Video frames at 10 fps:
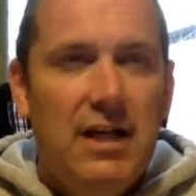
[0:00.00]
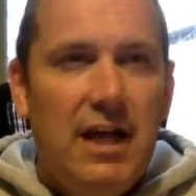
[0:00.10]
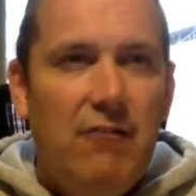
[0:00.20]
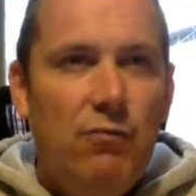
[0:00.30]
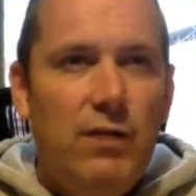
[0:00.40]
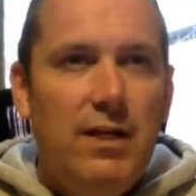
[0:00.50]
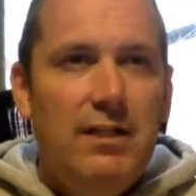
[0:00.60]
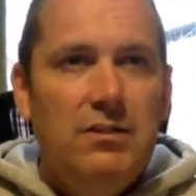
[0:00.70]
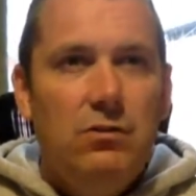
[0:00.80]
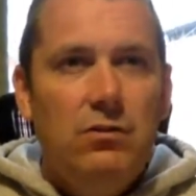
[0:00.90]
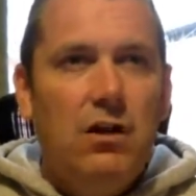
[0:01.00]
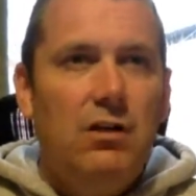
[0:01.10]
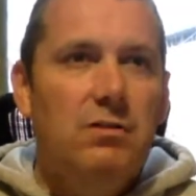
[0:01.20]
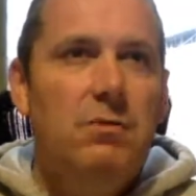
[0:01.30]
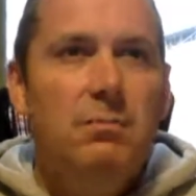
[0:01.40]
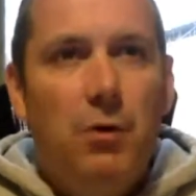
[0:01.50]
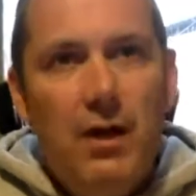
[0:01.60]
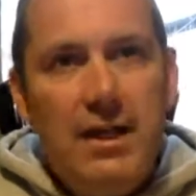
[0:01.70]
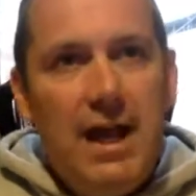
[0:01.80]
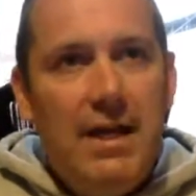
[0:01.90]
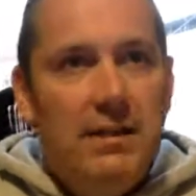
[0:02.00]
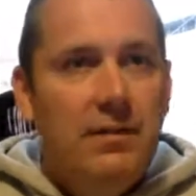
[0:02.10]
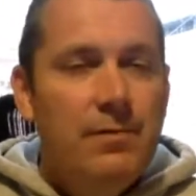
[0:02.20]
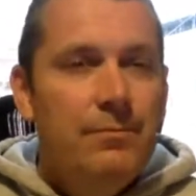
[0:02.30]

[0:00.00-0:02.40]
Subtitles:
It really sort of got to me. But again,